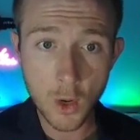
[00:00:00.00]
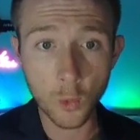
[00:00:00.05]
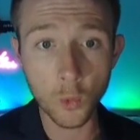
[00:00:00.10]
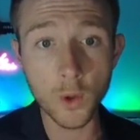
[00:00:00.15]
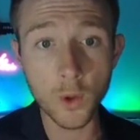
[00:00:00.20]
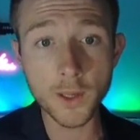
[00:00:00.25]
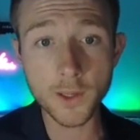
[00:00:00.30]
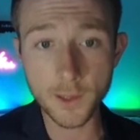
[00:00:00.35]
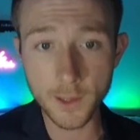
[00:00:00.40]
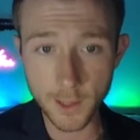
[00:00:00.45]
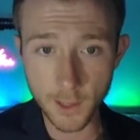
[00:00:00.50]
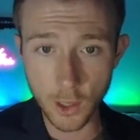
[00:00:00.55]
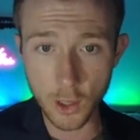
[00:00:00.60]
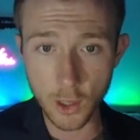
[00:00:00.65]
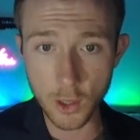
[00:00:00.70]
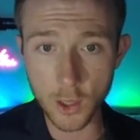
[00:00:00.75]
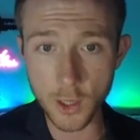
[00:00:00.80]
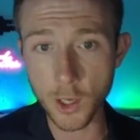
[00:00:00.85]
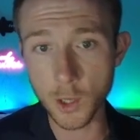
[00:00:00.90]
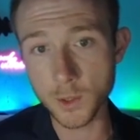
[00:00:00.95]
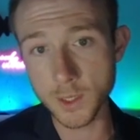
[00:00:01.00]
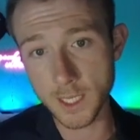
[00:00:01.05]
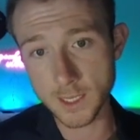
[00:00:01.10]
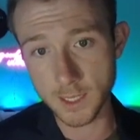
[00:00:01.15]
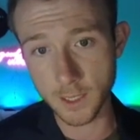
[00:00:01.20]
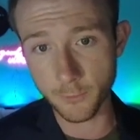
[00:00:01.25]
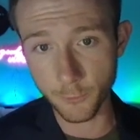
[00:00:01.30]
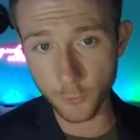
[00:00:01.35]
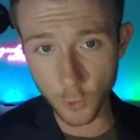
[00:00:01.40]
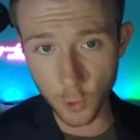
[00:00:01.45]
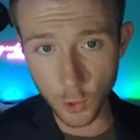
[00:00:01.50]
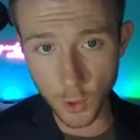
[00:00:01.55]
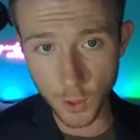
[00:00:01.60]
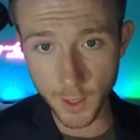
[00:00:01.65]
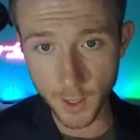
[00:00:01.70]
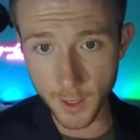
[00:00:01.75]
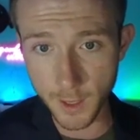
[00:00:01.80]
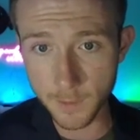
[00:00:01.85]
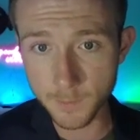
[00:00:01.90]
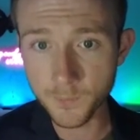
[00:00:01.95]
with Lennar in Odessa,
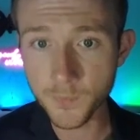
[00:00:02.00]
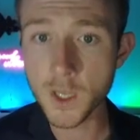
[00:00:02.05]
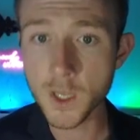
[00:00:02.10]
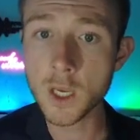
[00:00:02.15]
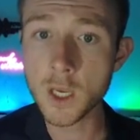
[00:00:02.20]
Florida.